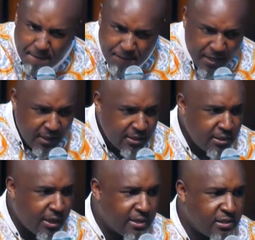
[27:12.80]
Very
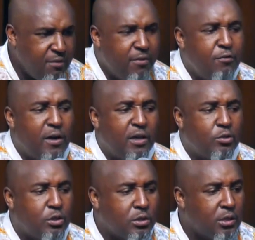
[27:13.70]
dangerous. Even if you're
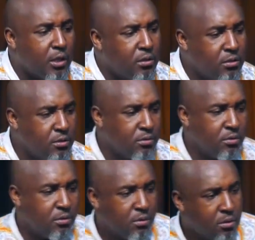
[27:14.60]
little children.
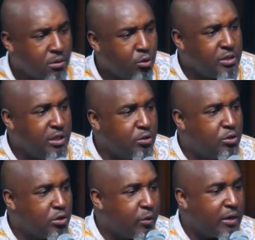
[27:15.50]
Those little
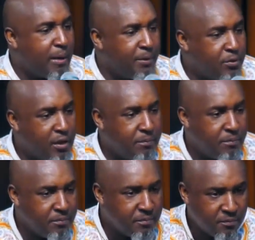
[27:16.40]
children, what happened to them?
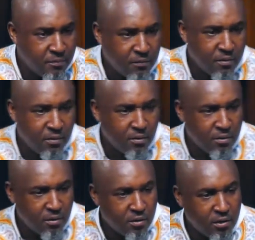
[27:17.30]

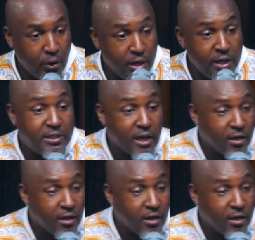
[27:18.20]
They were eaten